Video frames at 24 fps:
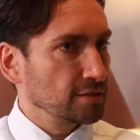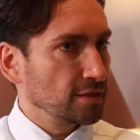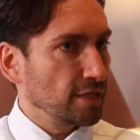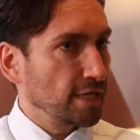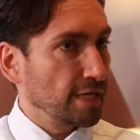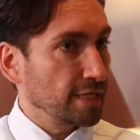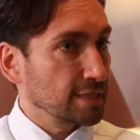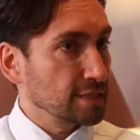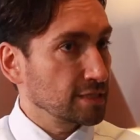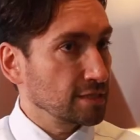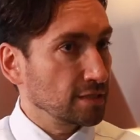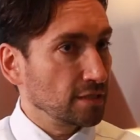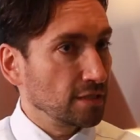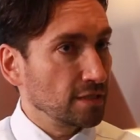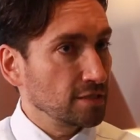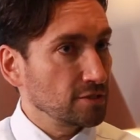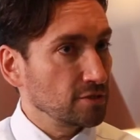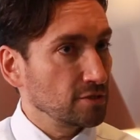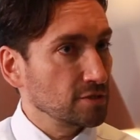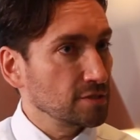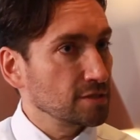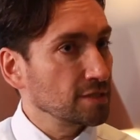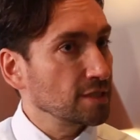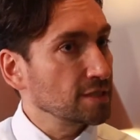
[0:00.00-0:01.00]
the axilla
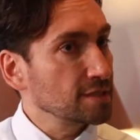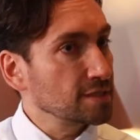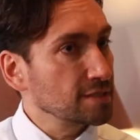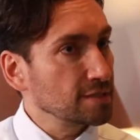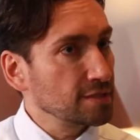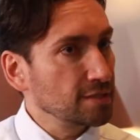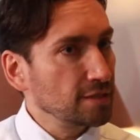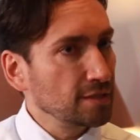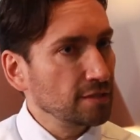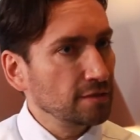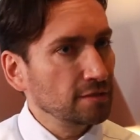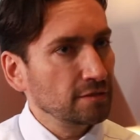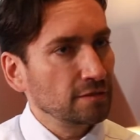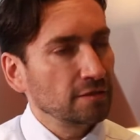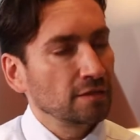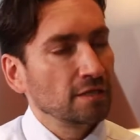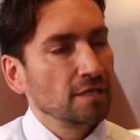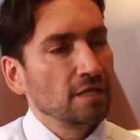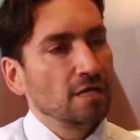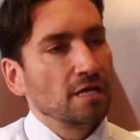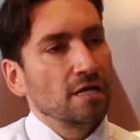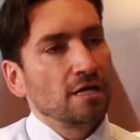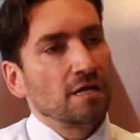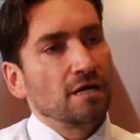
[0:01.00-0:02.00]
so it's not seen.
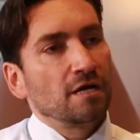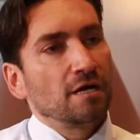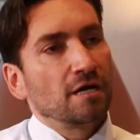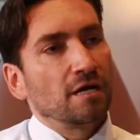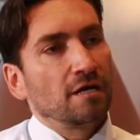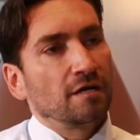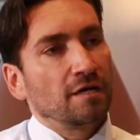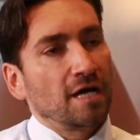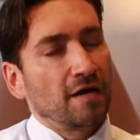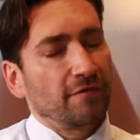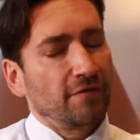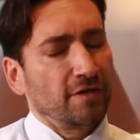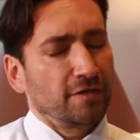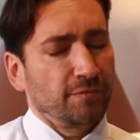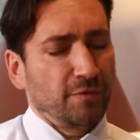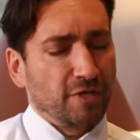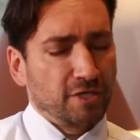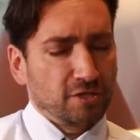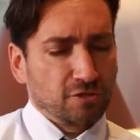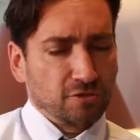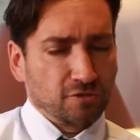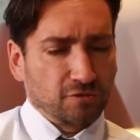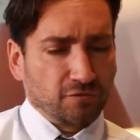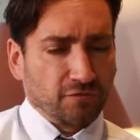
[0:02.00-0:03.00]
I've had
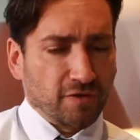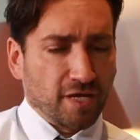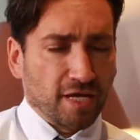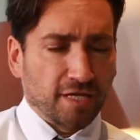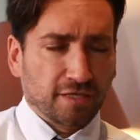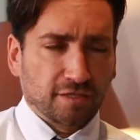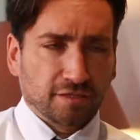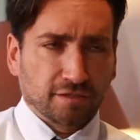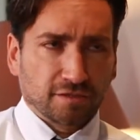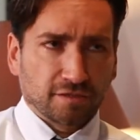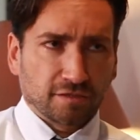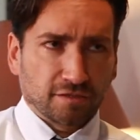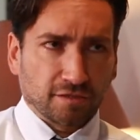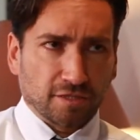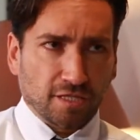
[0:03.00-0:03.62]
patients who've had it